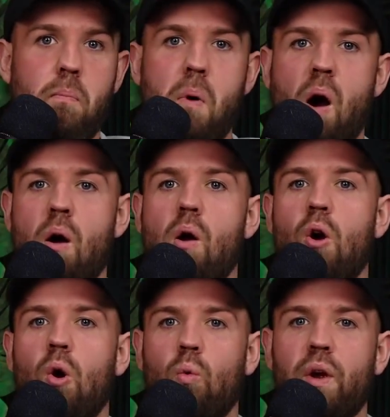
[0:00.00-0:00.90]
But
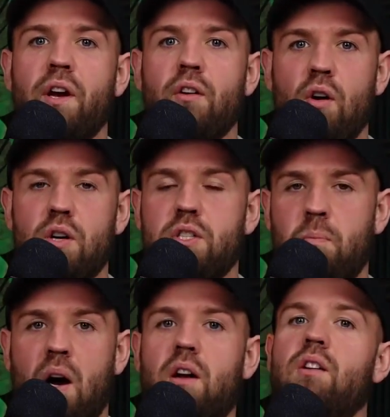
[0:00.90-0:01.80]
we are not
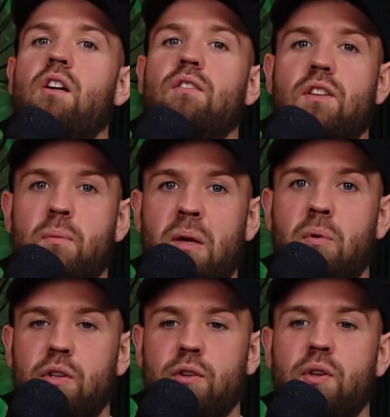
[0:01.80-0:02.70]
smart enough to be
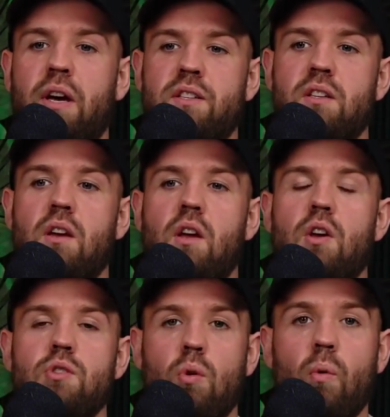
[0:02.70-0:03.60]
able to do this.
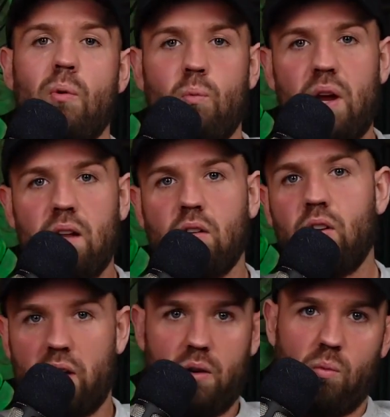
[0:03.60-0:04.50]
So when we
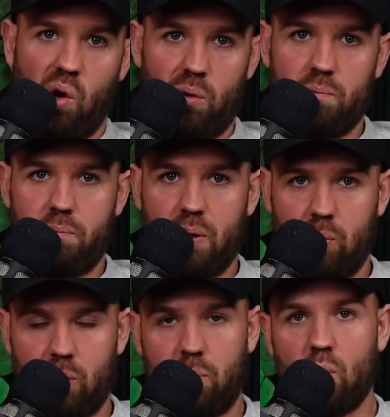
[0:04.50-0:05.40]
look at what
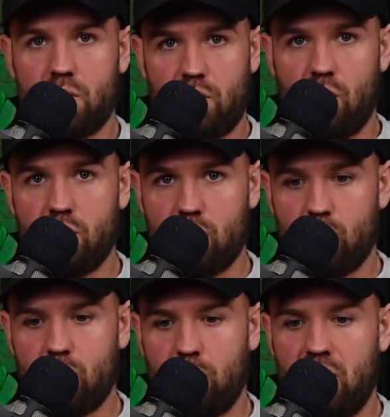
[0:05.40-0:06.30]
people are posting on
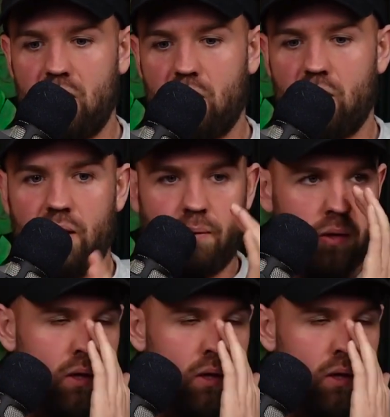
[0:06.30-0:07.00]
social media, right?